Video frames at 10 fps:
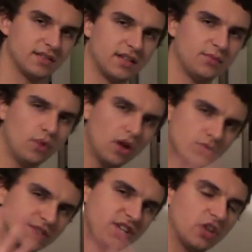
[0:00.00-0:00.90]
And work
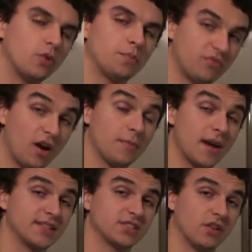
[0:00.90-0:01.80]
was done on
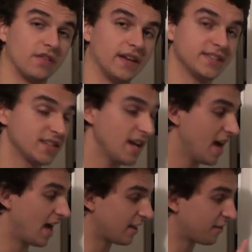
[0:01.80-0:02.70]
primates on this,
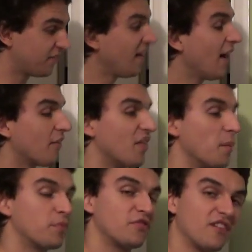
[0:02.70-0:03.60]
and they found
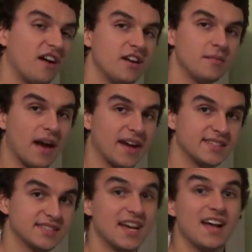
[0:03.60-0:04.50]
that
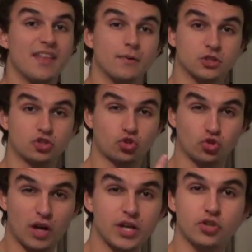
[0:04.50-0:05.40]
primates that were
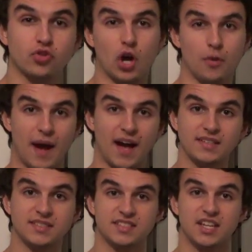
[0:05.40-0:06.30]

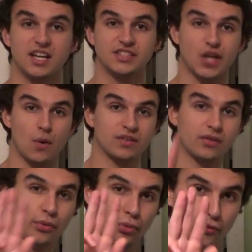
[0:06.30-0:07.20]
trichromats, so were
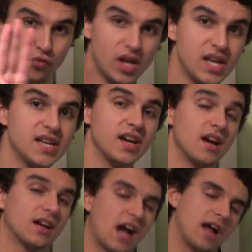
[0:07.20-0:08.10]
3
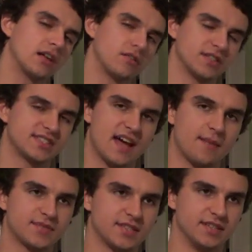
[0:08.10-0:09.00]
color
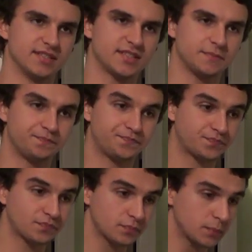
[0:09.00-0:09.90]
receptors,
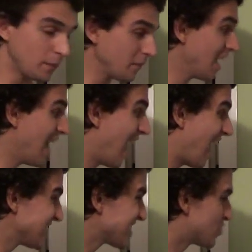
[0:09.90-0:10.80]

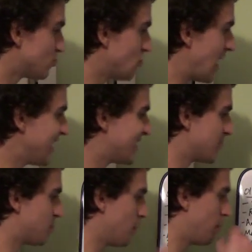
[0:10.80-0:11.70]
had a
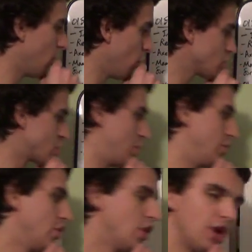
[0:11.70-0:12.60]
greater
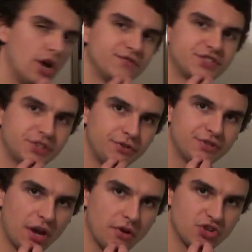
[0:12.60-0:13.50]
proportion of
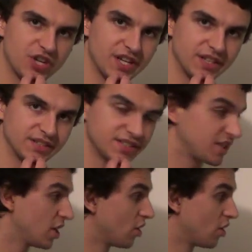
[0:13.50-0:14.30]
pseudogenes